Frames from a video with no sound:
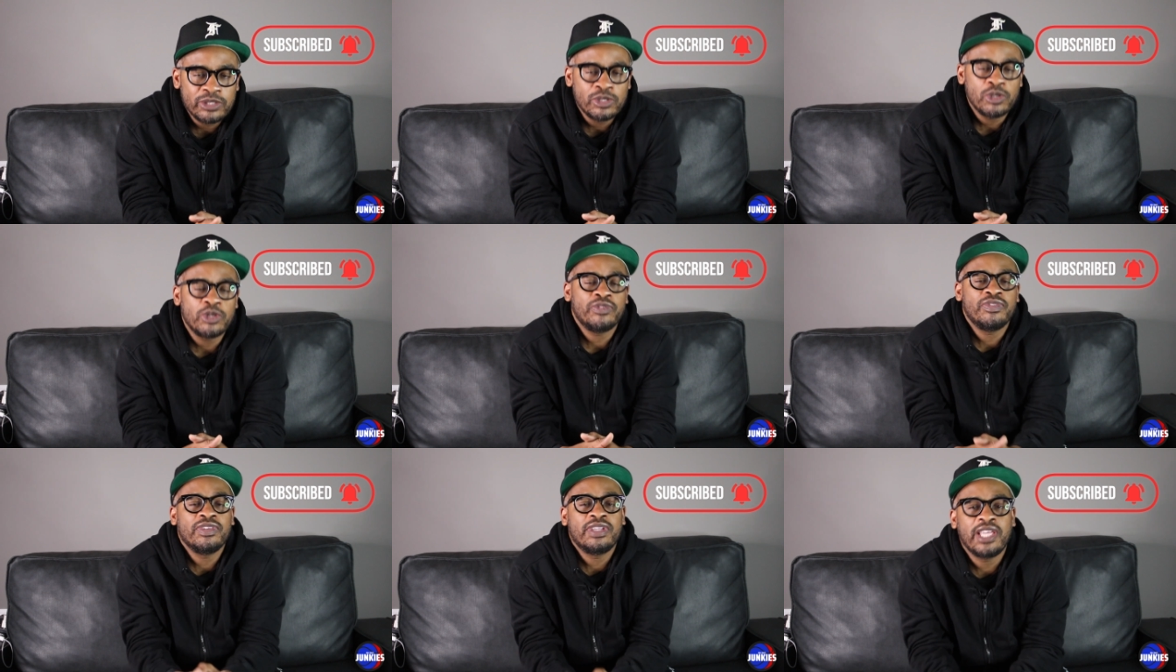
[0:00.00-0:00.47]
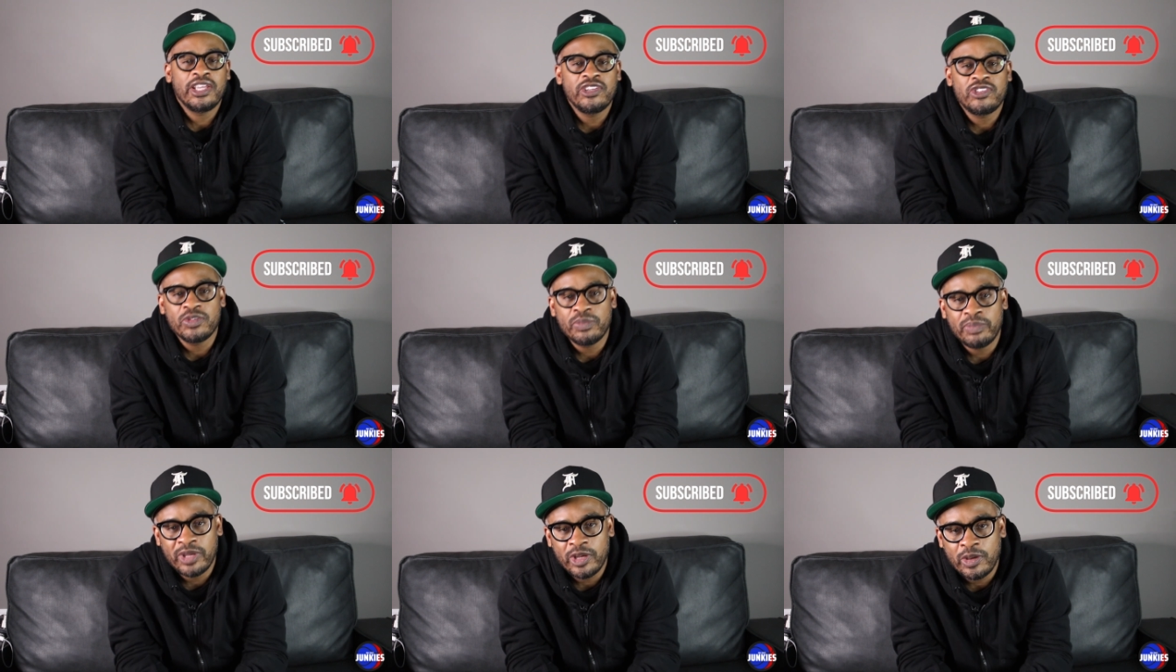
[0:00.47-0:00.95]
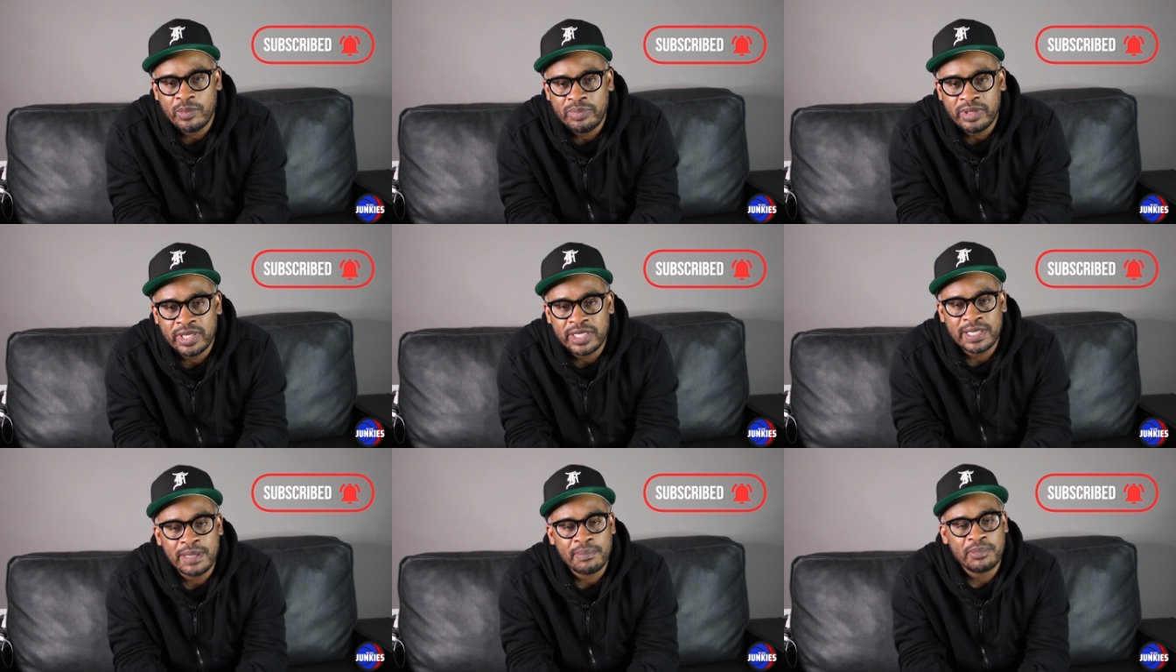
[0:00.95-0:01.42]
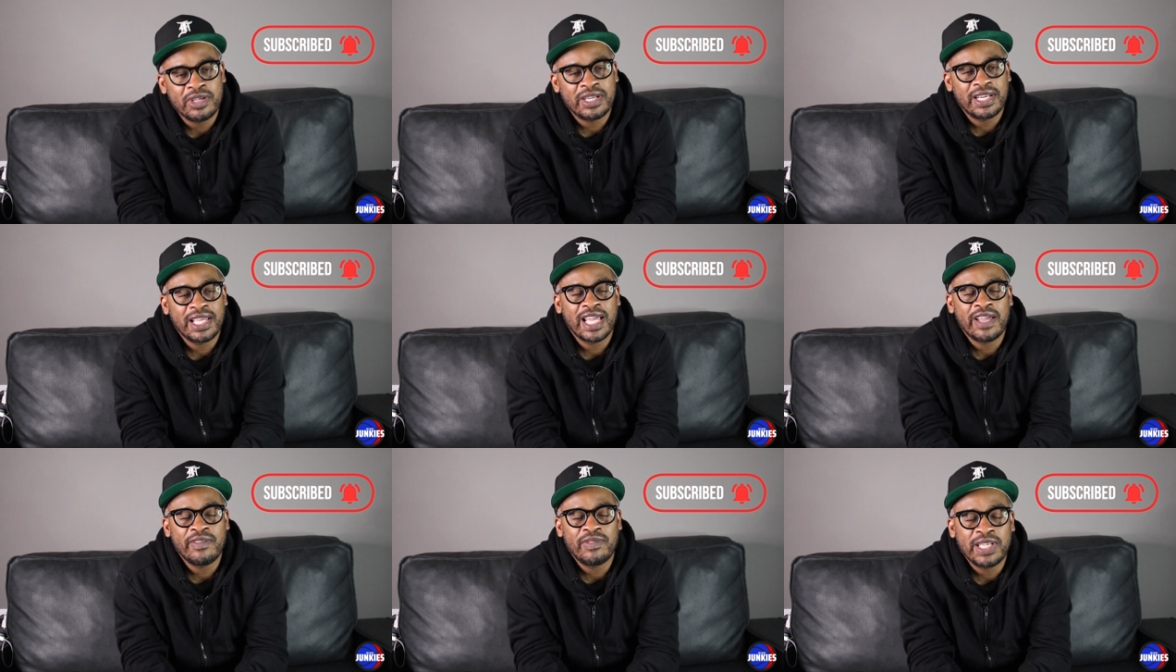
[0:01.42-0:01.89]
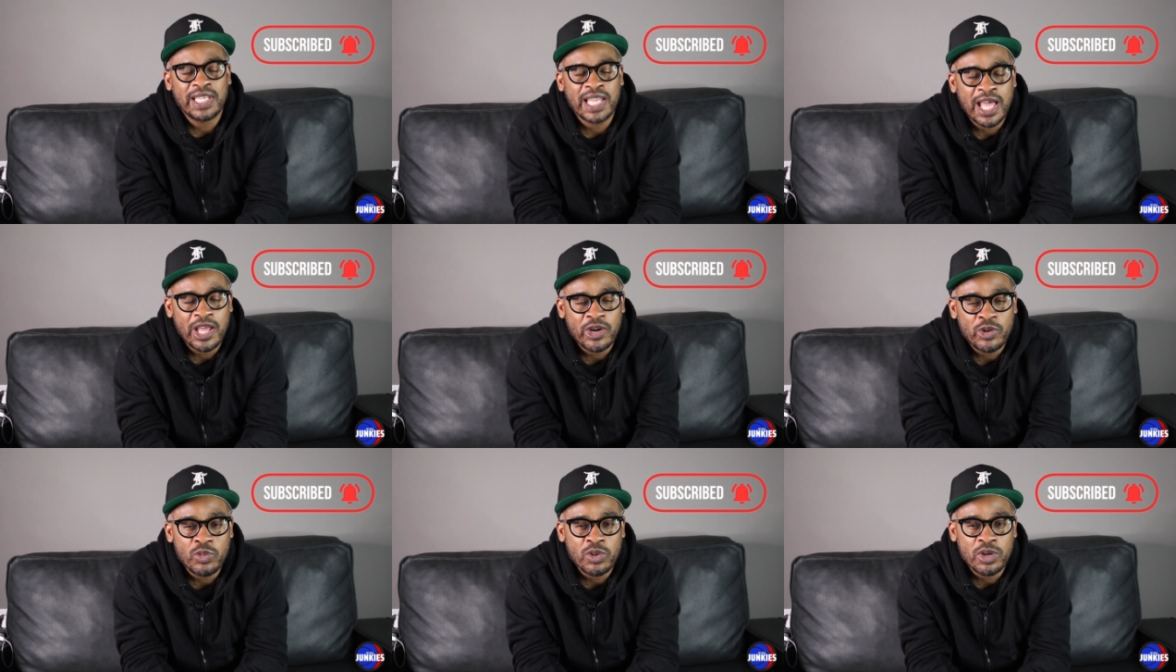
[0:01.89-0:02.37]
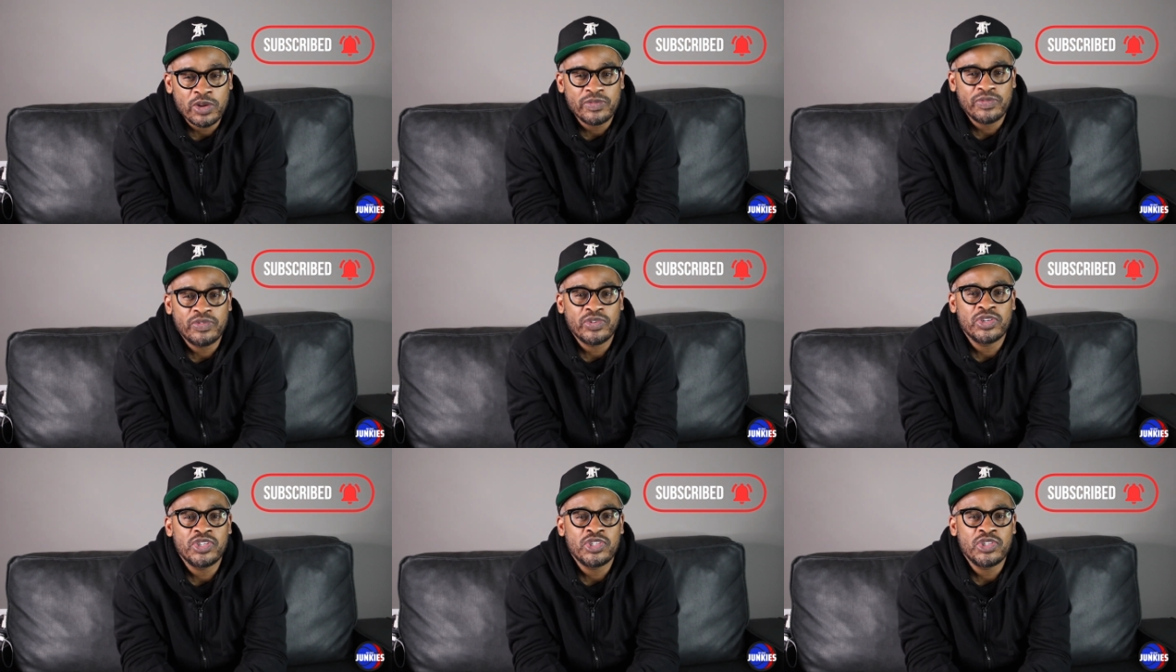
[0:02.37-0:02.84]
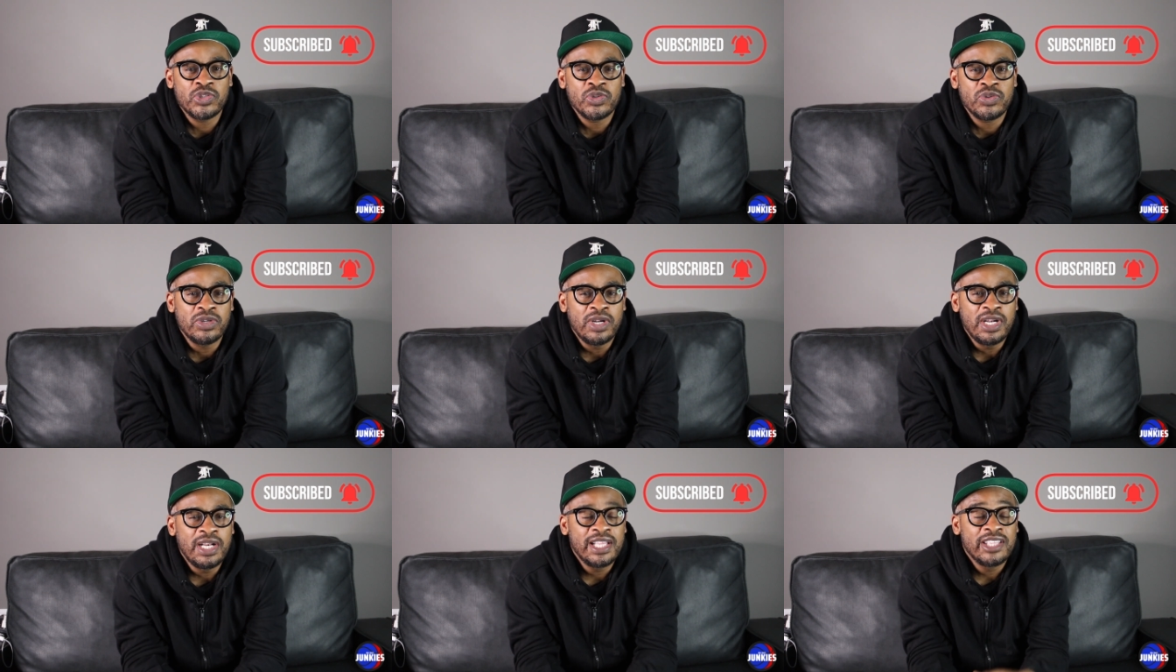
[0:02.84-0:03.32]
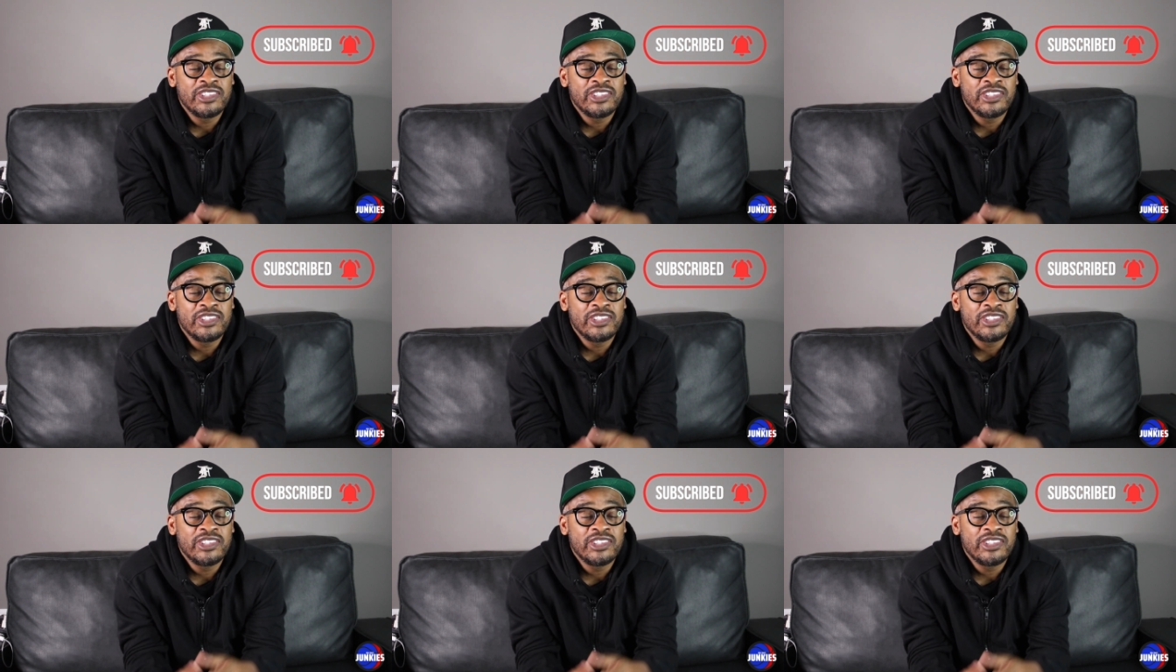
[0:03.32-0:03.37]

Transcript: notification bell button. I'm going to have a lot of work for you.